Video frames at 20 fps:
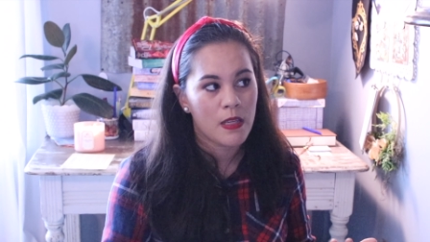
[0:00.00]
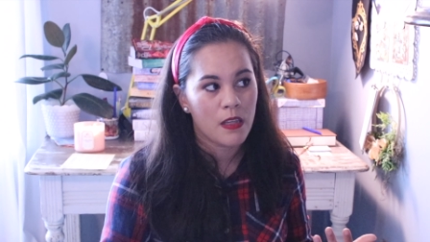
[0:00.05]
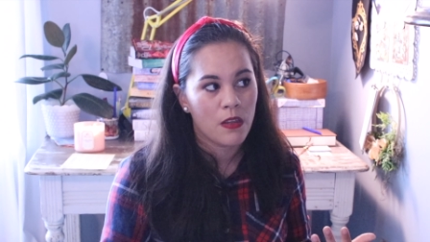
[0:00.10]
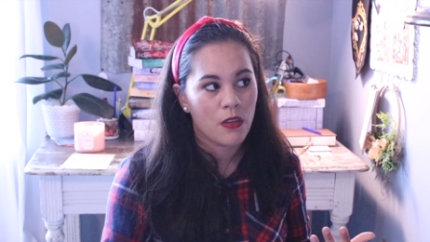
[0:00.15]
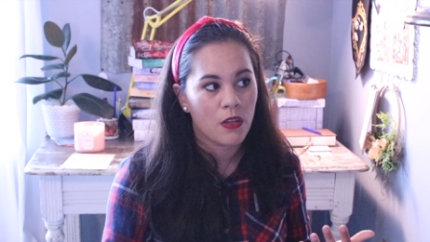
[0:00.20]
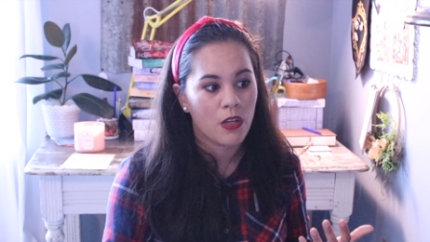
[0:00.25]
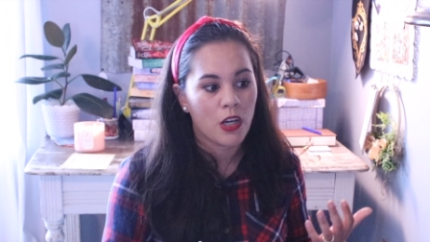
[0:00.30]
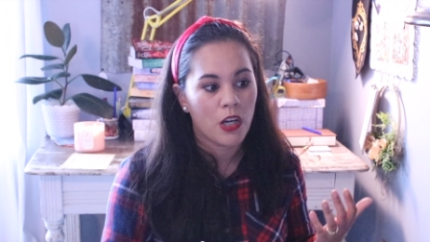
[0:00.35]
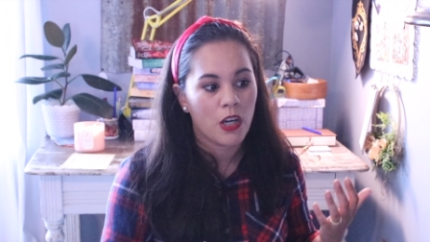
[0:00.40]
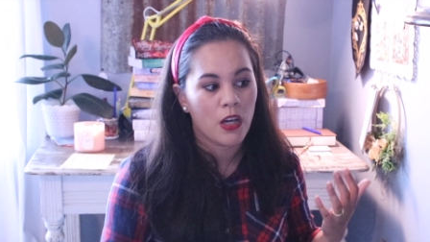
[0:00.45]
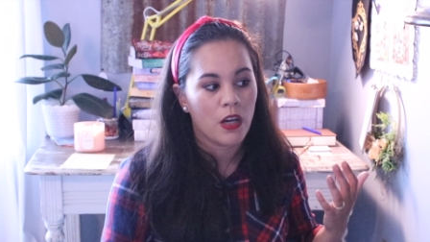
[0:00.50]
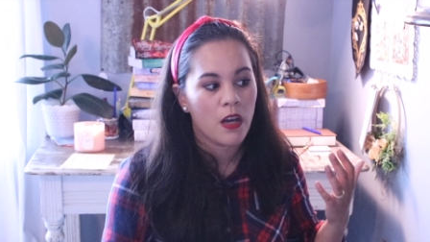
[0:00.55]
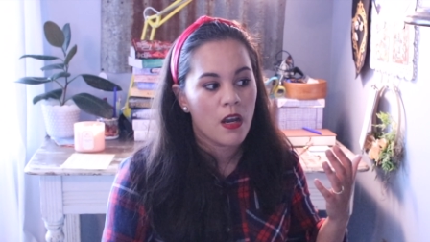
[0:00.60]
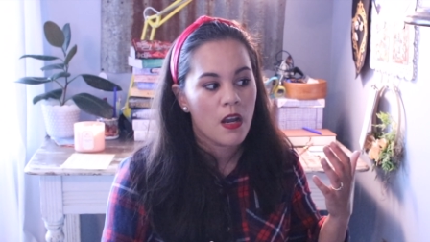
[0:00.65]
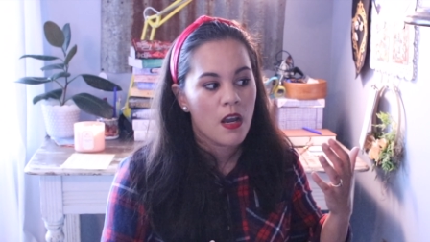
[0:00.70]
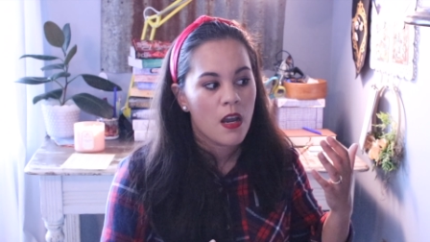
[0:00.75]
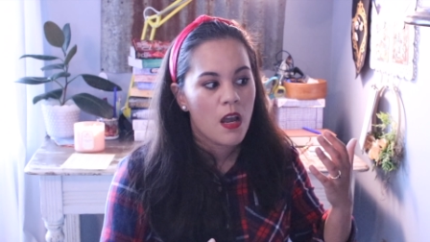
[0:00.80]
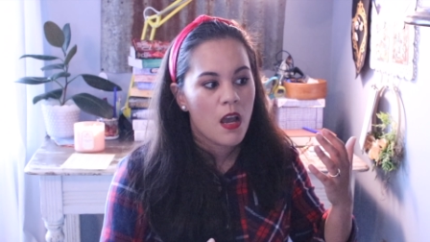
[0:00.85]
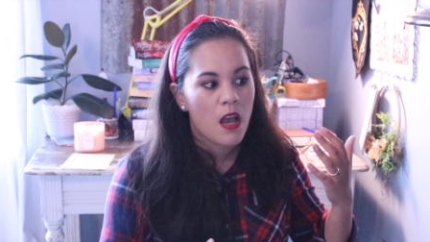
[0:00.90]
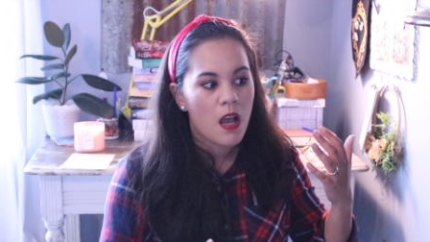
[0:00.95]
either
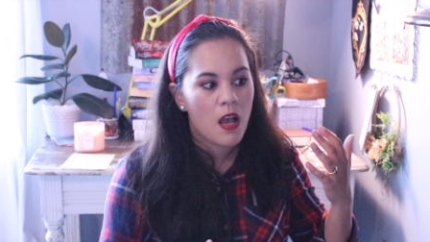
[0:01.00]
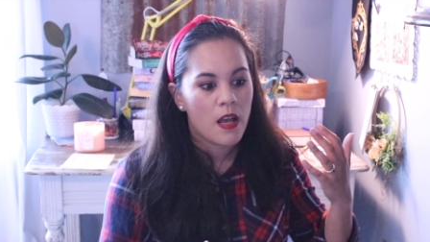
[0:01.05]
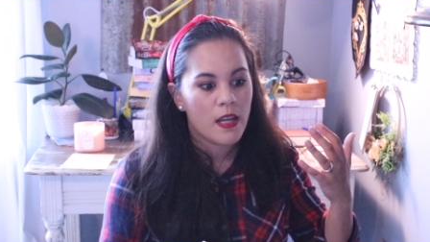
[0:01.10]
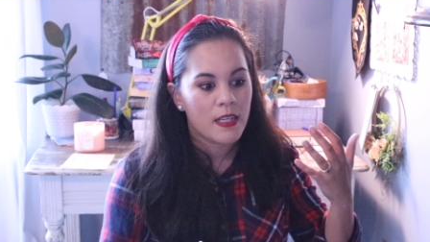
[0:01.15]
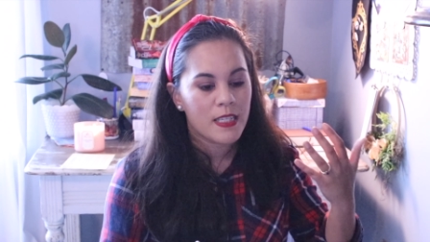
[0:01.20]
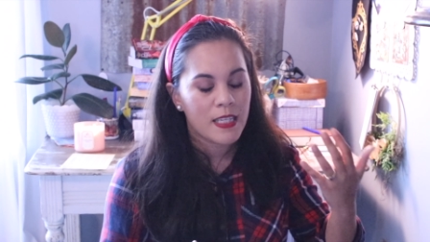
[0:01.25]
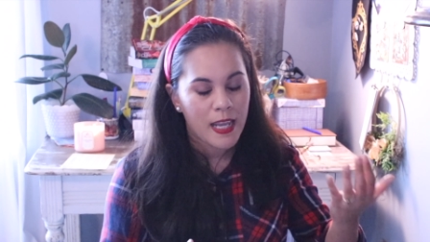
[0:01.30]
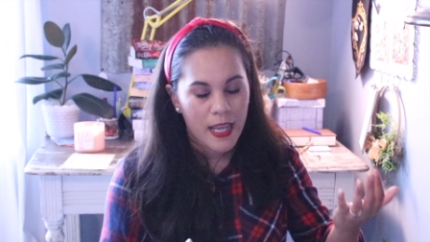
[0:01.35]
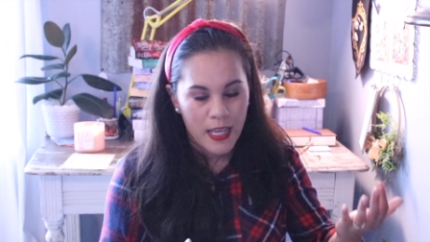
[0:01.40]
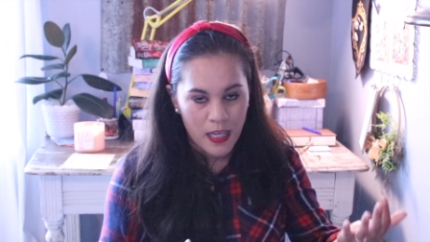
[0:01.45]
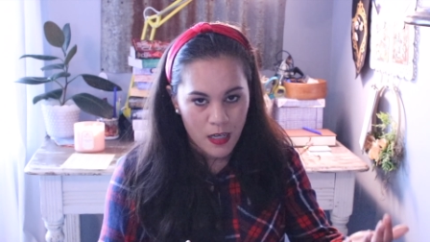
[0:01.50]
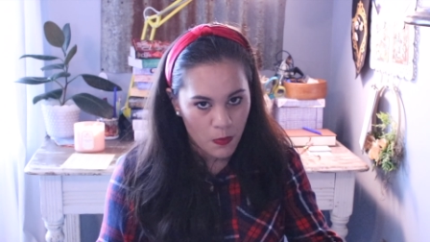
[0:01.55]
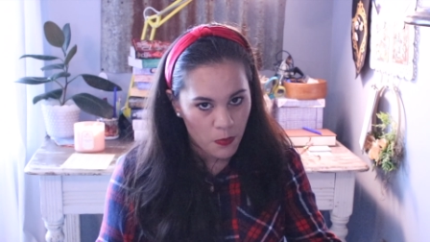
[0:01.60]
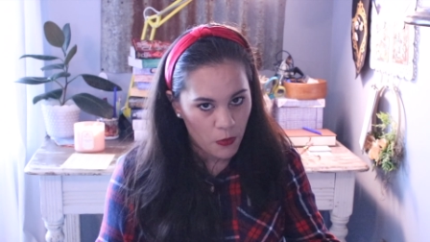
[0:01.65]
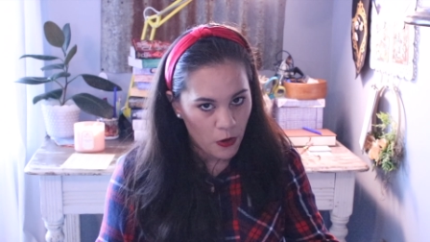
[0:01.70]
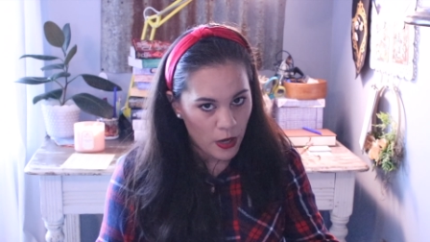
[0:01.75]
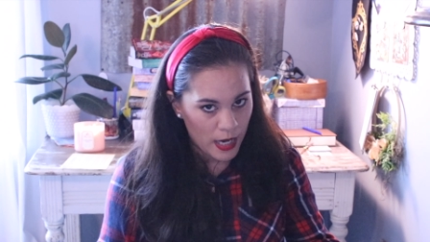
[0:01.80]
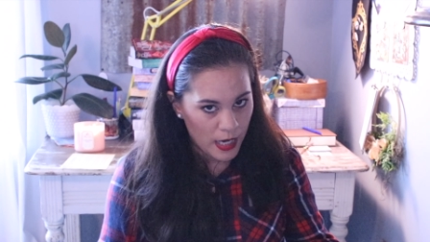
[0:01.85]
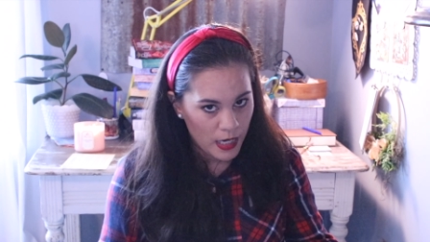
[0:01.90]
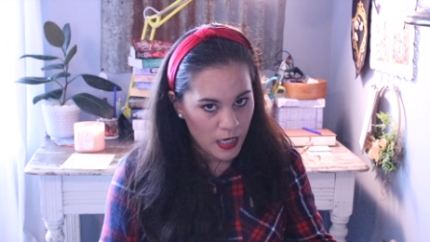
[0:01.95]
uh, take a
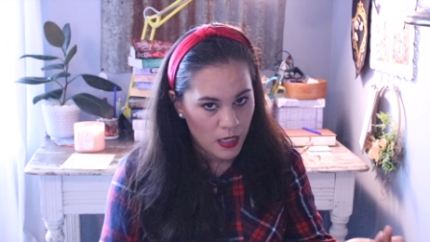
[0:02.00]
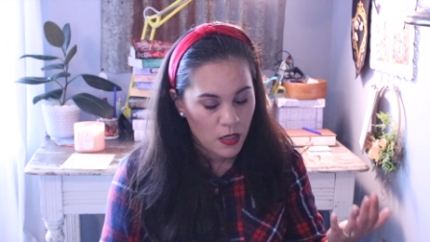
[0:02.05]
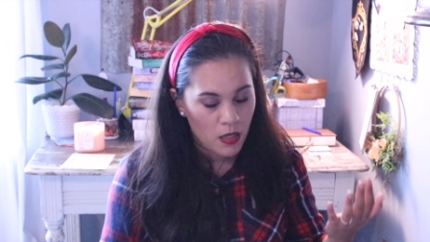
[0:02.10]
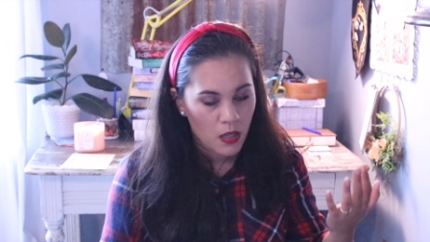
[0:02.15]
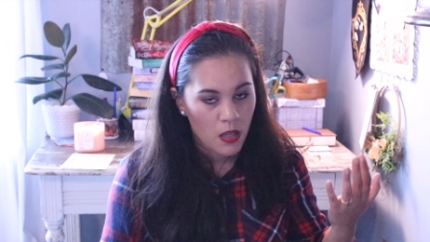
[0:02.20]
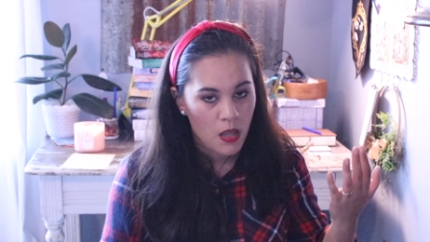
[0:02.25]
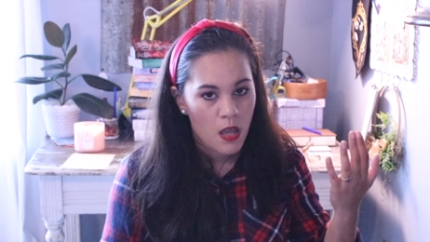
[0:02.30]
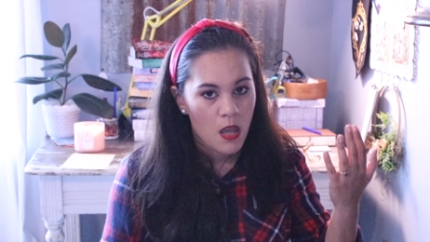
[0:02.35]
break,